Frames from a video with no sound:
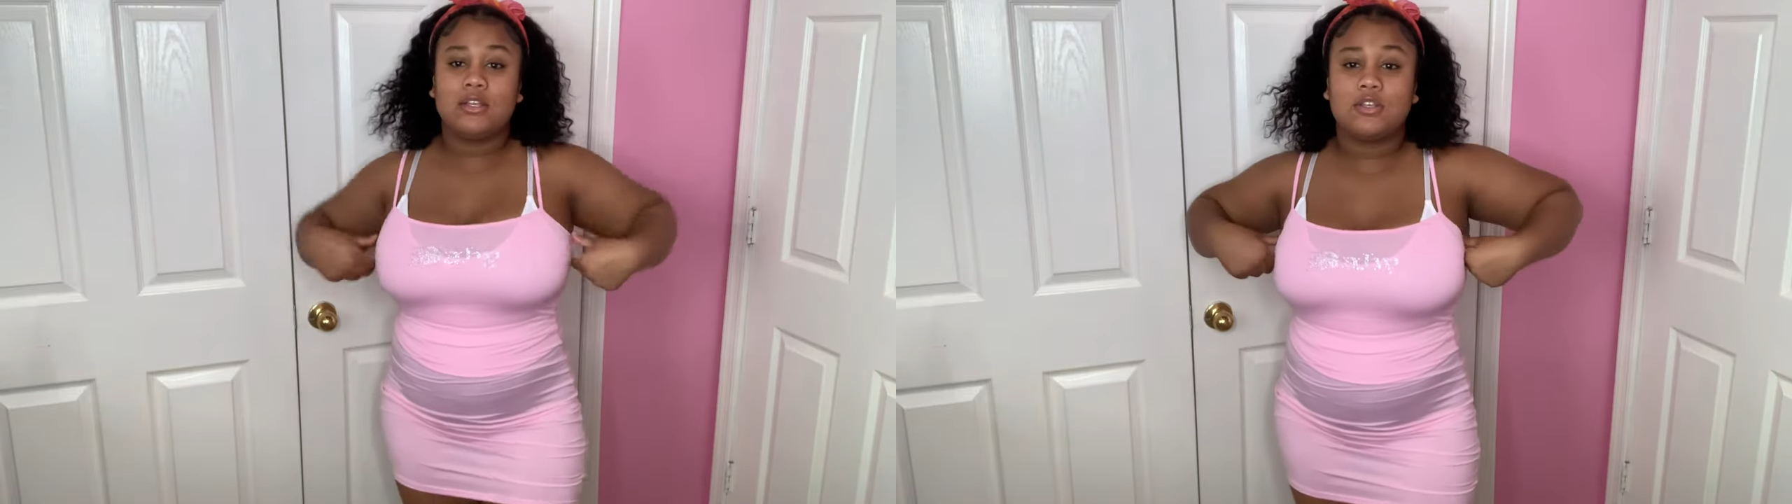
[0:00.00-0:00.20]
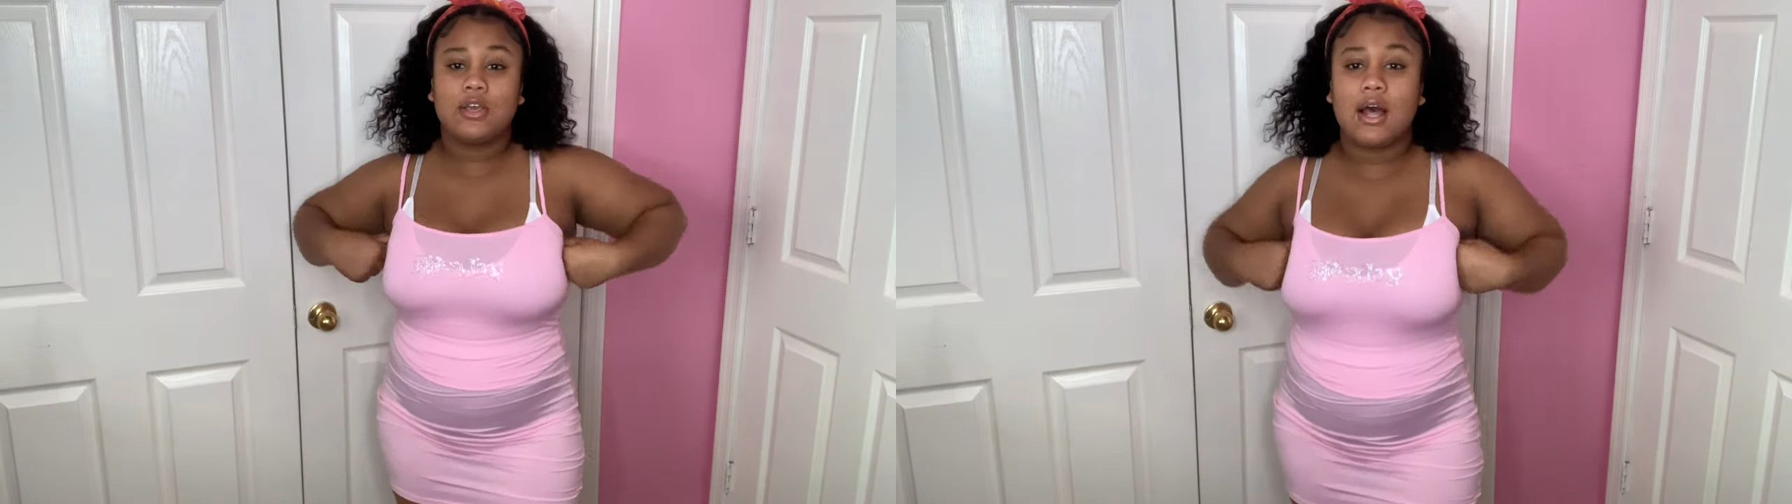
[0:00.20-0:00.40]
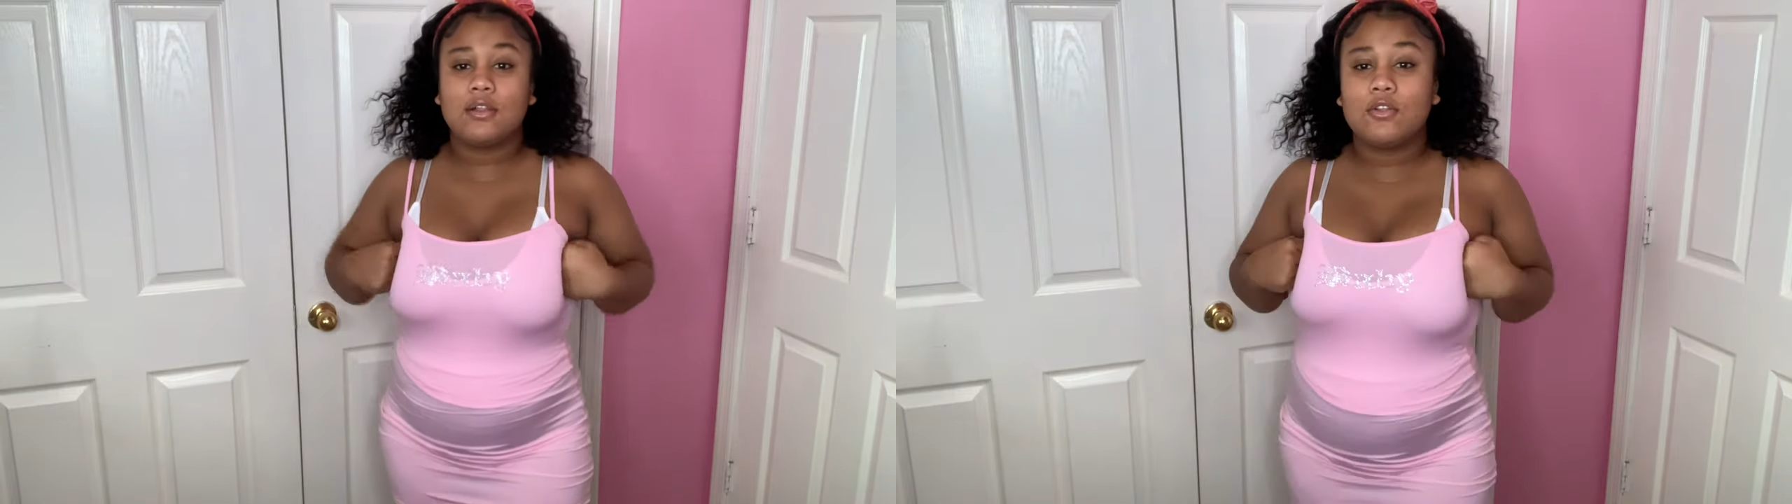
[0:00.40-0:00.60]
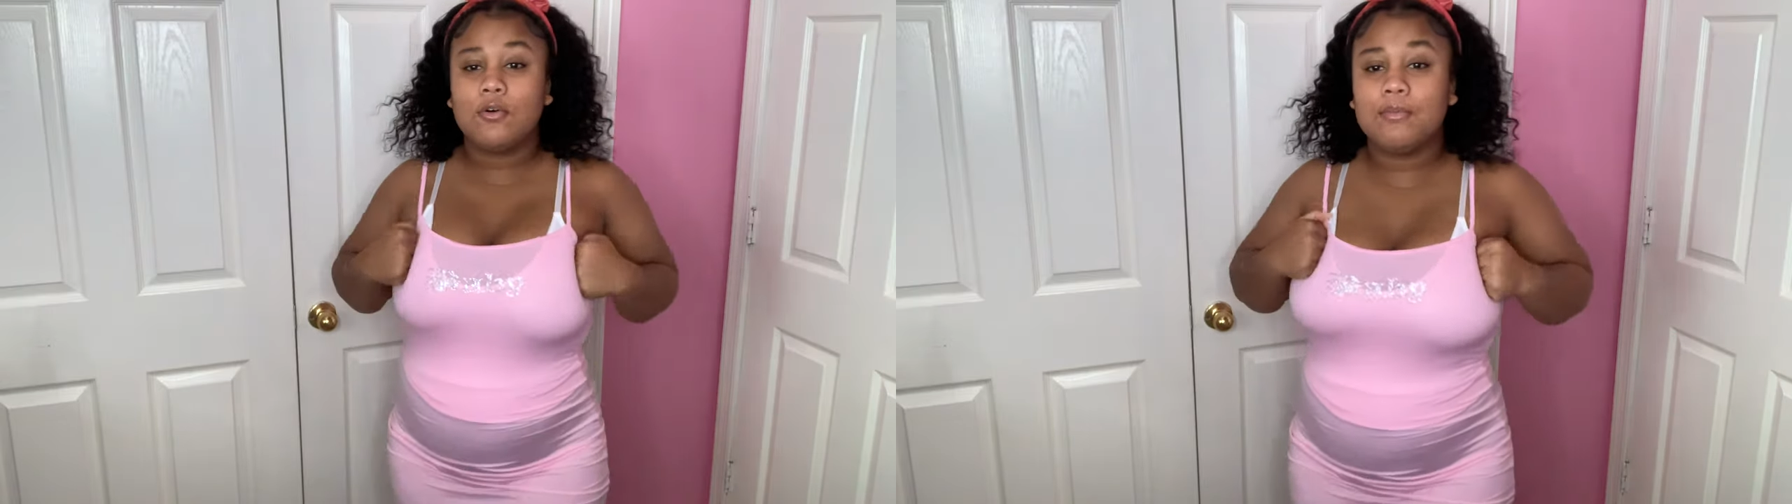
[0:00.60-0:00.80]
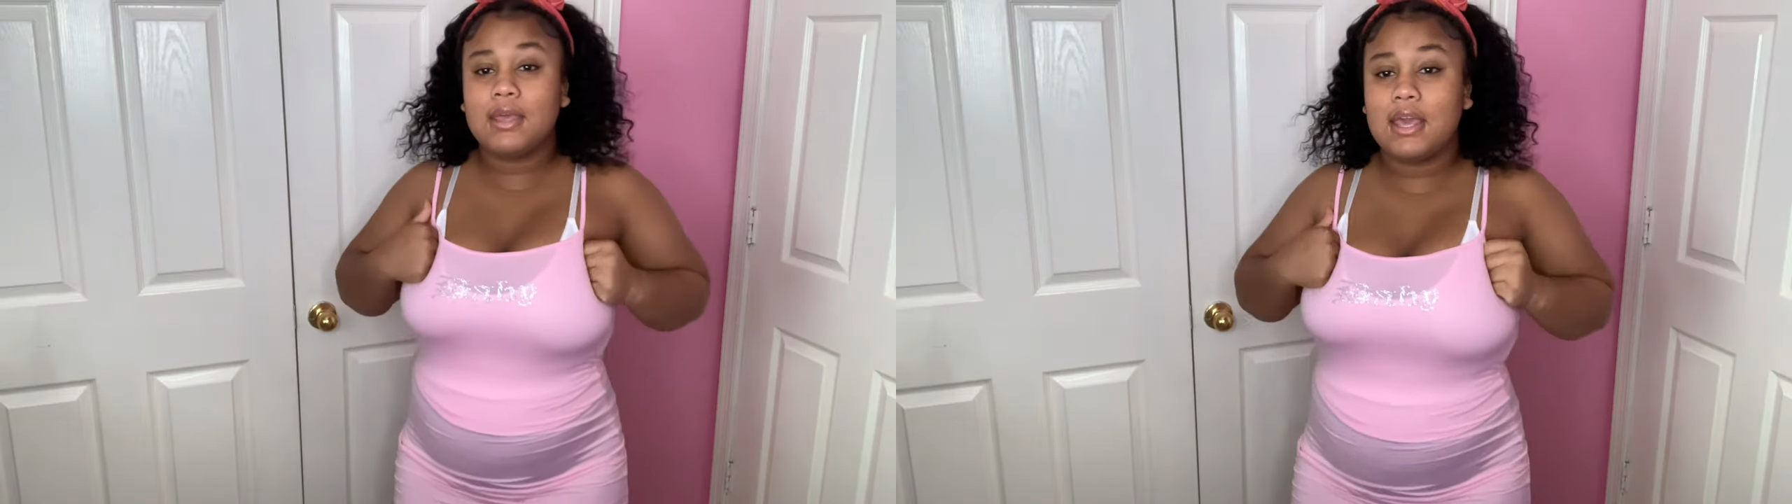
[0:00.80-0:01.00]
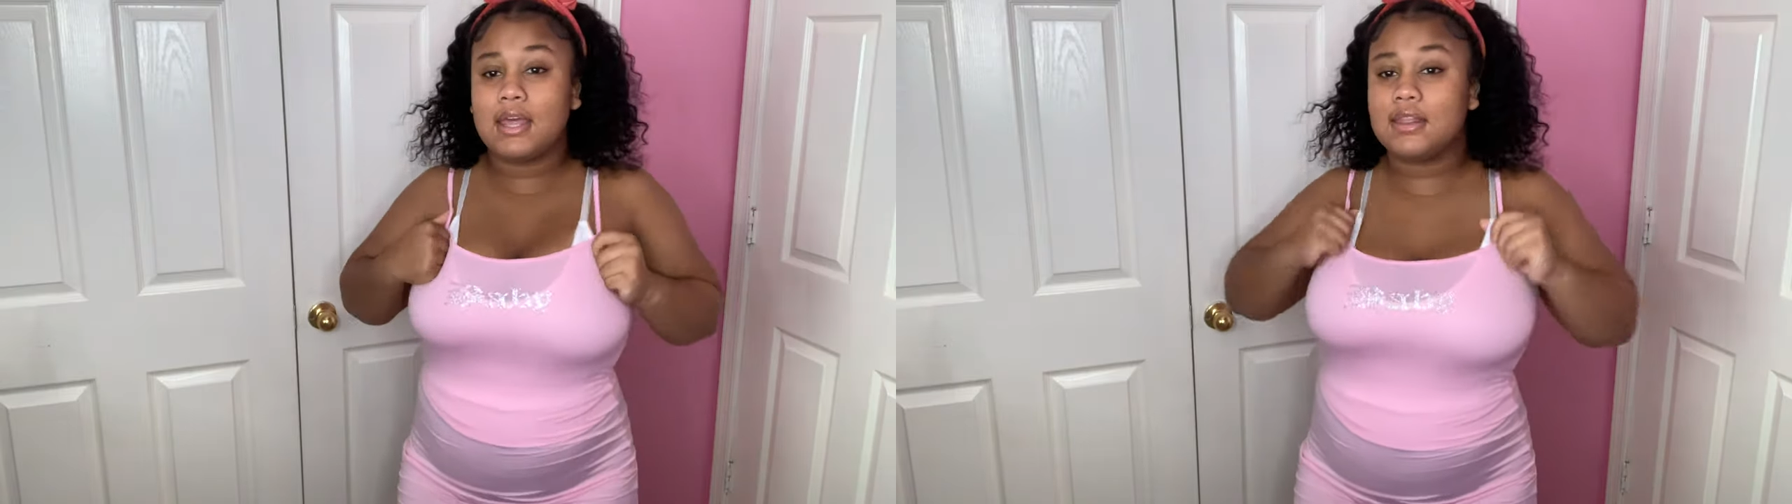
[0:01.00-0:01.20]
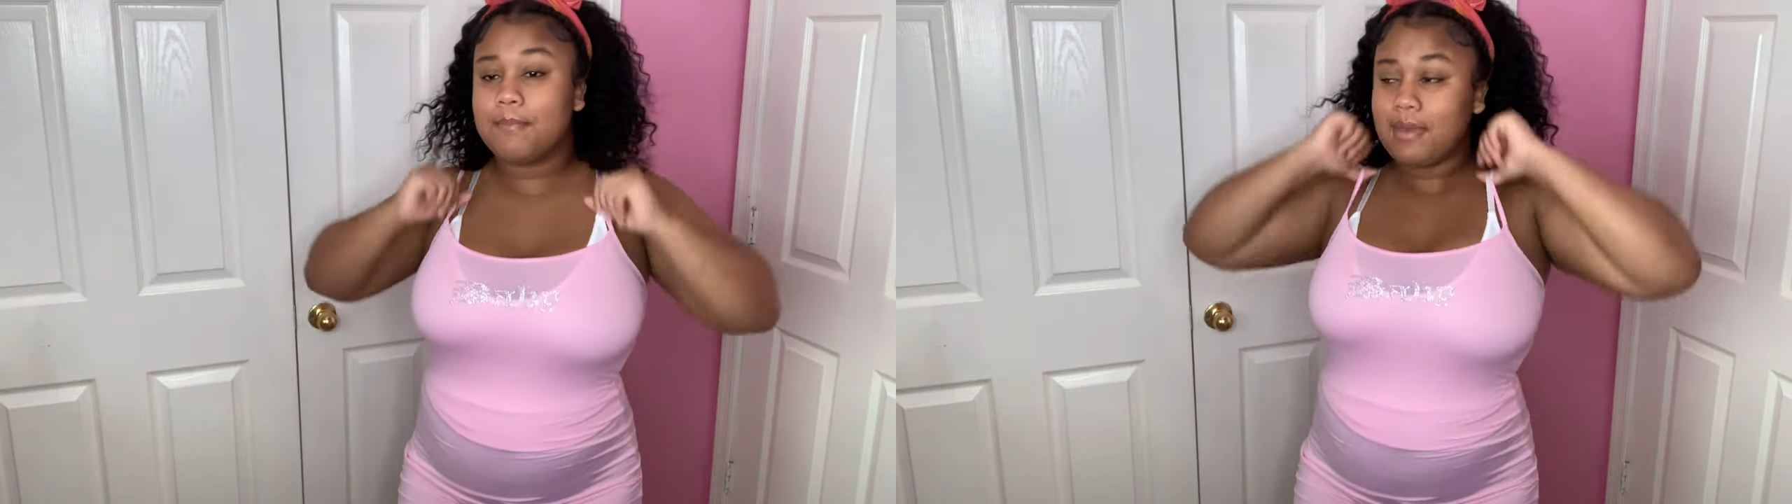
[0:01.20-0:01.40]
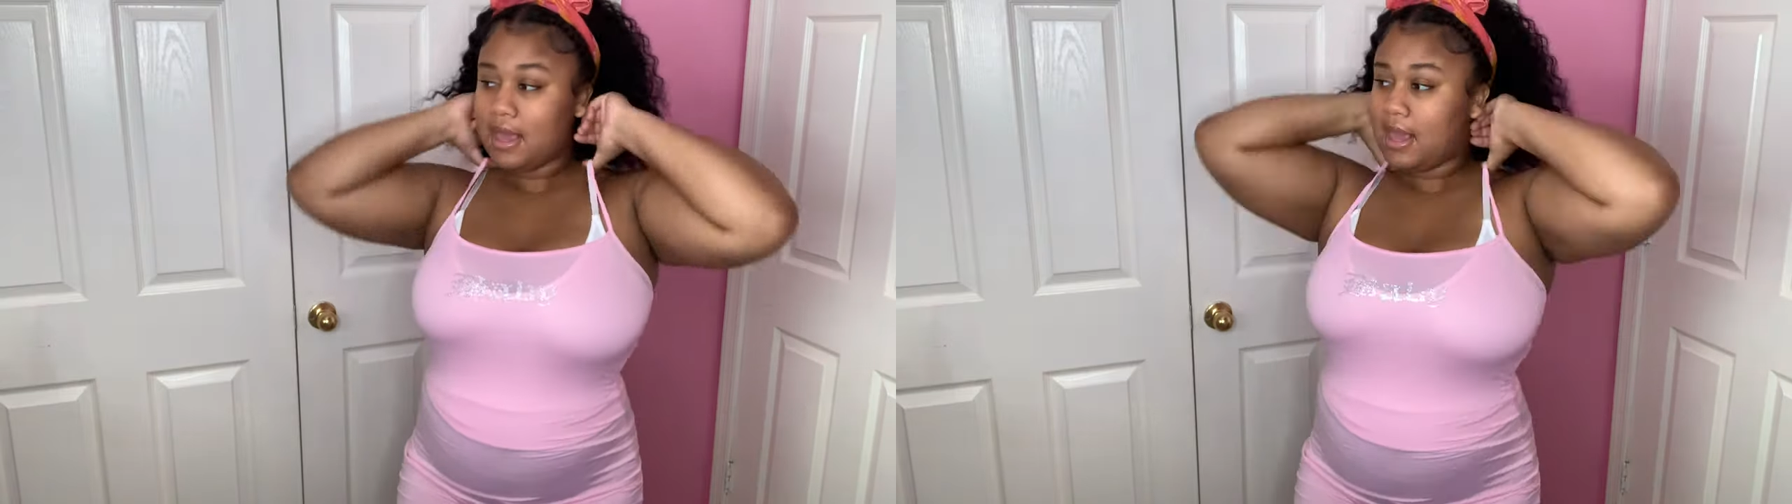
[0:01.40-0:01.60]
so y'all know me and the
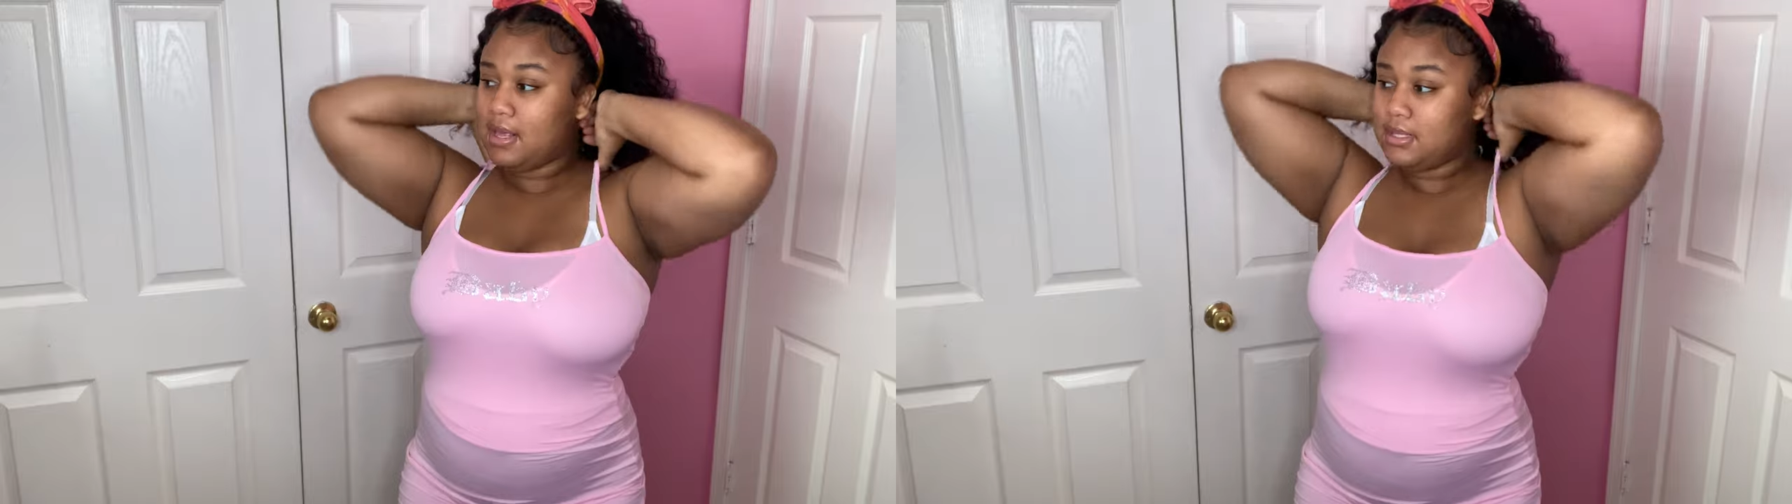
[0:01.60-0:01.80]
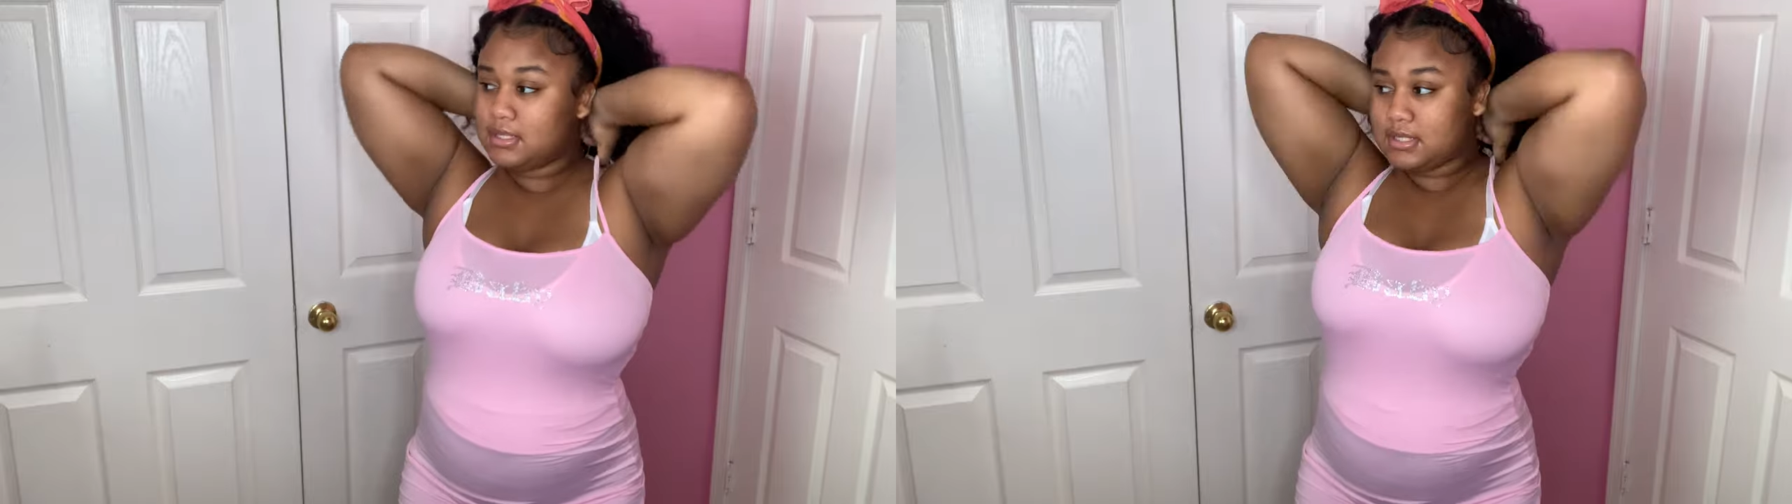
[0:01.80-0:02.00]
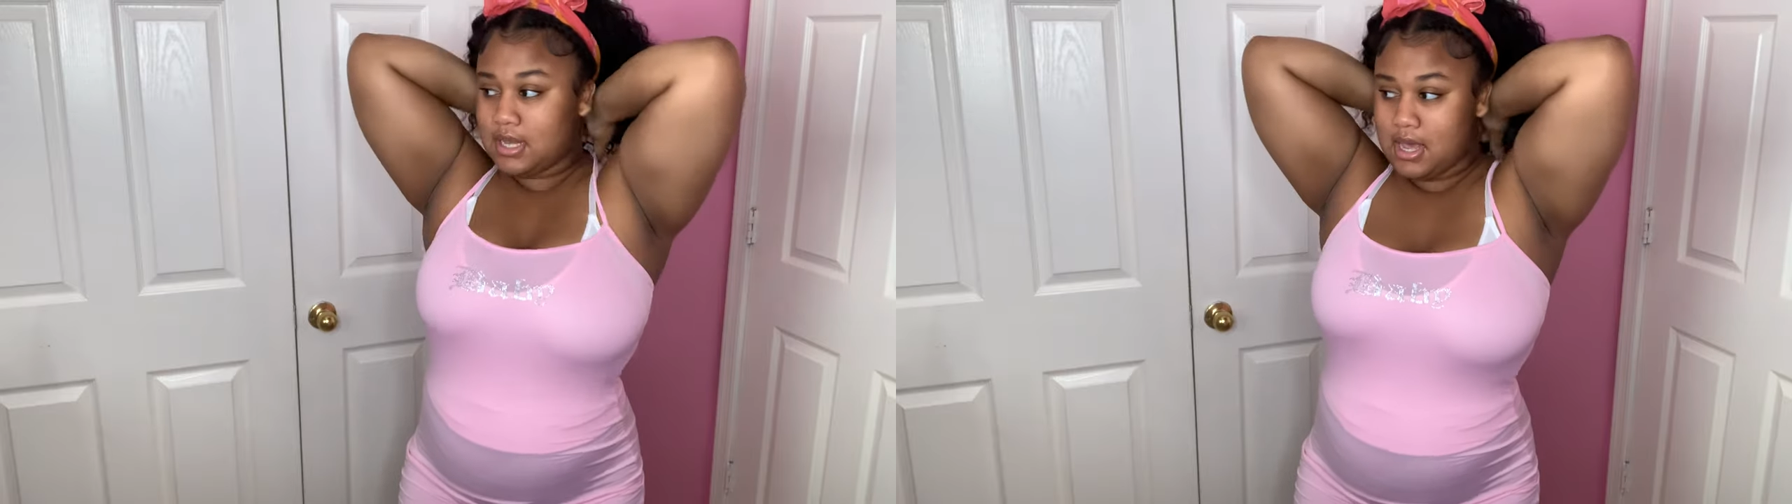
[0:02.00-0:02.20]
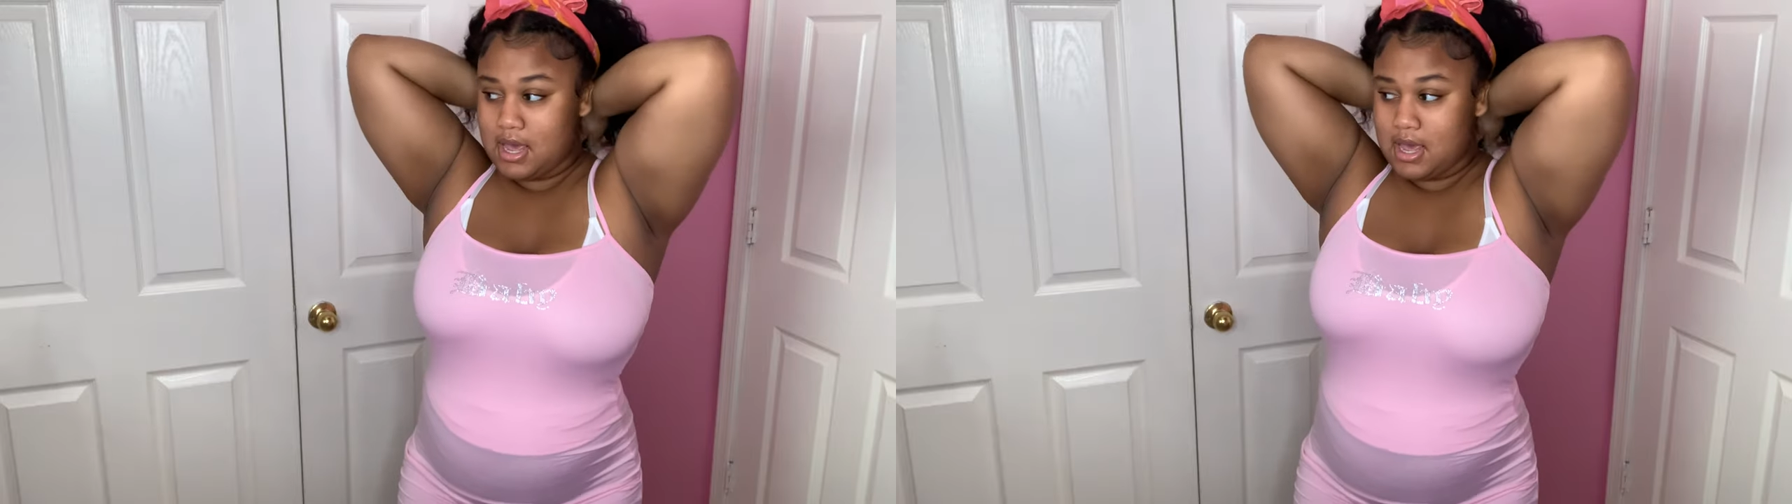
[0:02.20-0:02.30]
pinks.